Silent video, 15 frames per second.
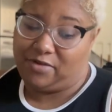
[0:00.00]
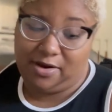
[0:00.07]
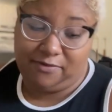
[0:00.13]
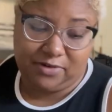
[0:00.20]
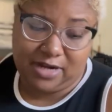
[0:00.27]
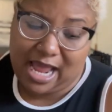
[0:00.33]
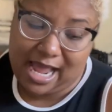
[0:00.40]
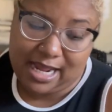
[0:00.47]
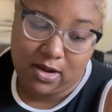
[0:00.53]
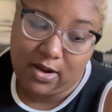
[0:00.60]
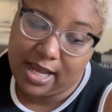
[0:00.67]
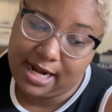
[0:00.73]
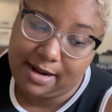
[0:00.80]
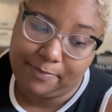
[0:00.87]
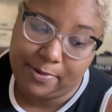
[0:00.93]
If not, go
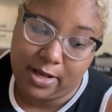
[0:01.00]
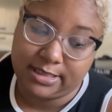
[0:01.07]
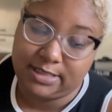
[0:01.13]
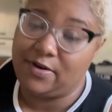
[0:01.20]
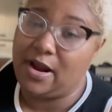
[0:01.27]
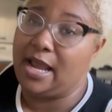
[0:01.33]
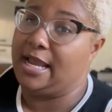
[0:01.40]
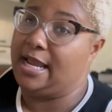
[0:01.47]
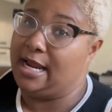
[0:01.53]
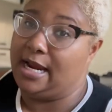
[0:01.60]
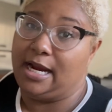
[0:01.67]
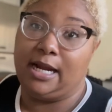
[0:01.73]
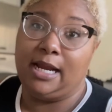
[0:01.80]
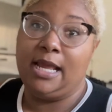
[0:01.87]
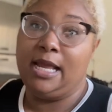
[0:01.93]
ahead and pause it right
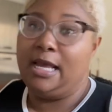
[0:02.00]
here,